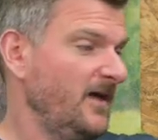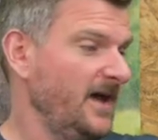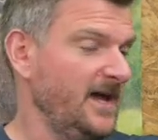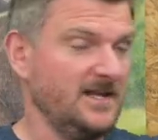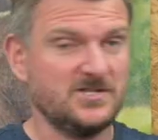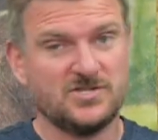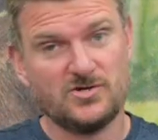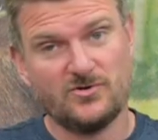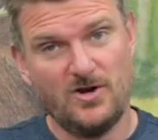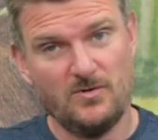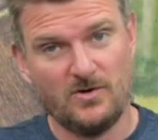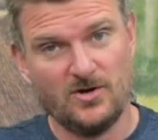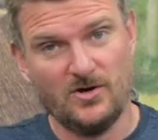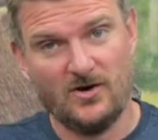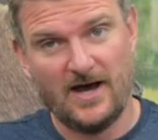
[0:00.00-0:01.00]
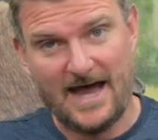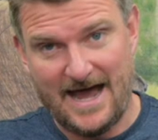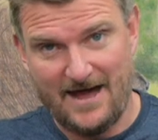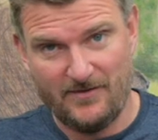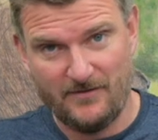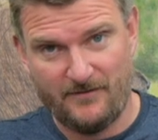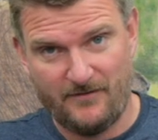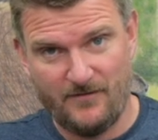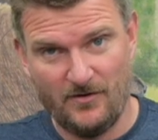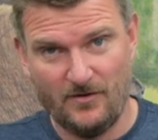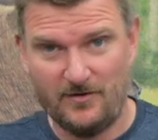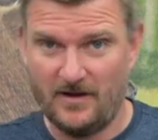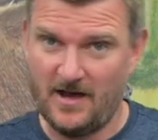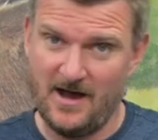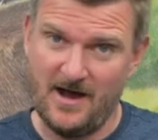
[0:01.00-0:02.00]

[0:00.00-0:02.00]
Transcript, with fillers: it's screw cut at the front